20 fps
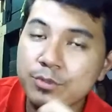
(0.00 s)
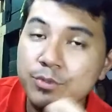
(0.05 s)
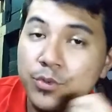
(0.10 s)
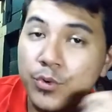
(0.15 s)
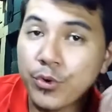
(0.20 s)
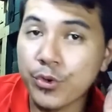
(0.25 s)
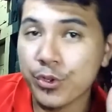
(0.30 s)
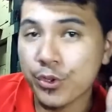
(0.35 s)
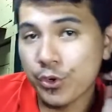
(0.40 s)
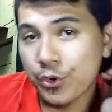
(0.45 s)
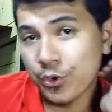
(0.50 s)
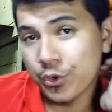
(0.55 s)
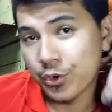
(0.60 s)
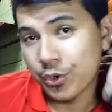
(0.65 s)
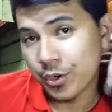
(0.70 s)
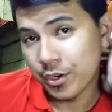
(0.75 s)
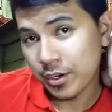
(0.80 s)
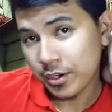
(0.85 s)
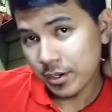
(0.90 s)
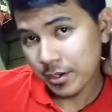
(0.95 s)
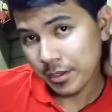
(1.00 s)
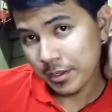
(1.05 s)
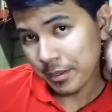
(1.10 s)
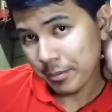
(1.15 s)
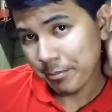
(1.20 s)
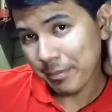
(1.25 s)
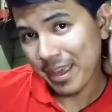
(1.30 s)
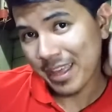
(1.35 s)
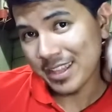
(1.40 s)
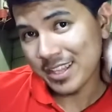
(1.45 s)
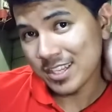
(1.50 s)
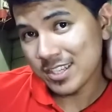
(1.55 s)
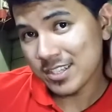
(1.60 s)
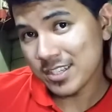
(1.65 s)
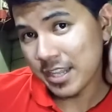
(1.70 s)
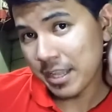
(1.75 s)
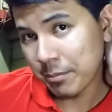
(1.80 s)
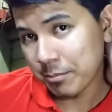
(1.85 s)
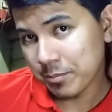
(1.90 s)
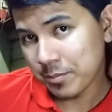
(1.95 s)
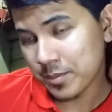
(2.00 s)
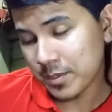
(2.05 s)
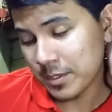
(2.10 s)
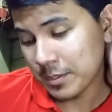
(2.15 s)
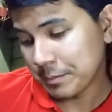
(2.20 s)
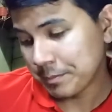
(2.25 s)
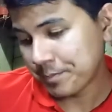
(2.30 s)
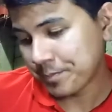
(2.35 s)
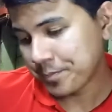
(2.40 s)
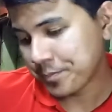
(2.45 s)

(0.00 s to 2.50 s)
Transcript: for your mantis nymphs.